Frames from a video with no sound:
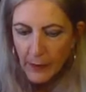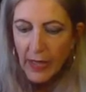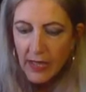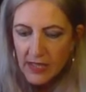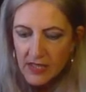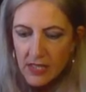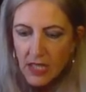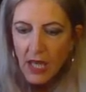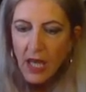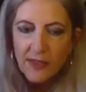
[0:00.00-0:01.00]
But
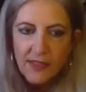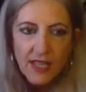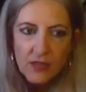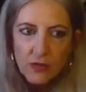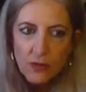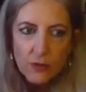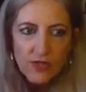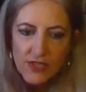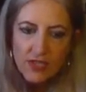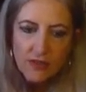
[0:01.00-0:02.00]
I think,
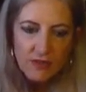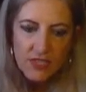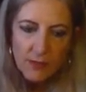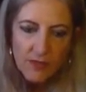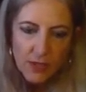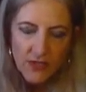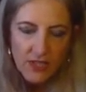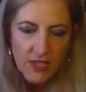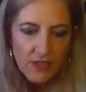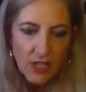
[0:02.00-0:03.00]
Taurus, you
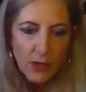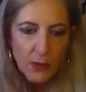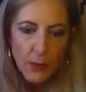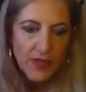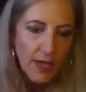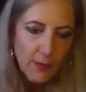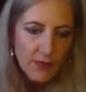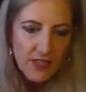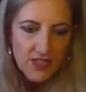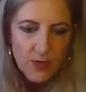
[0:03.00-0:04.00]
sometimes need to open
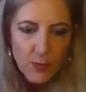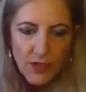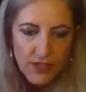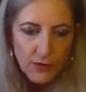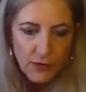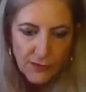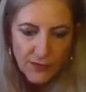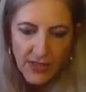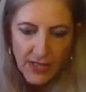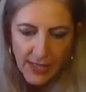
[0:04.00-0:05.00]
up and express your
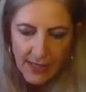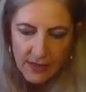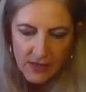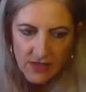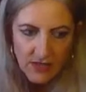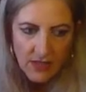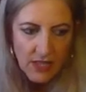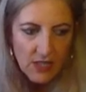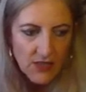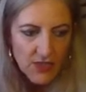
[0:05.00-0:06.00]
feelings
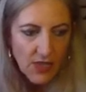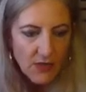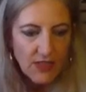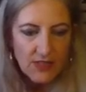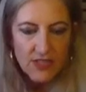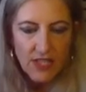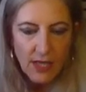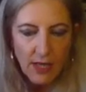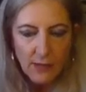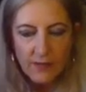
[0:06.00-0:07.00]
so that
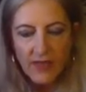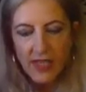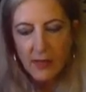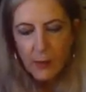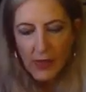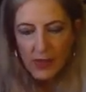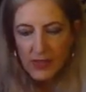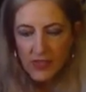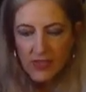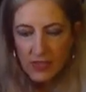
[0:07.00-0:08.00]
the other
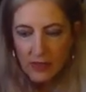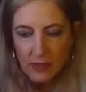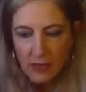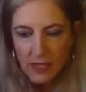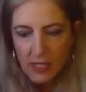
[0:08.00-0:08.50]
person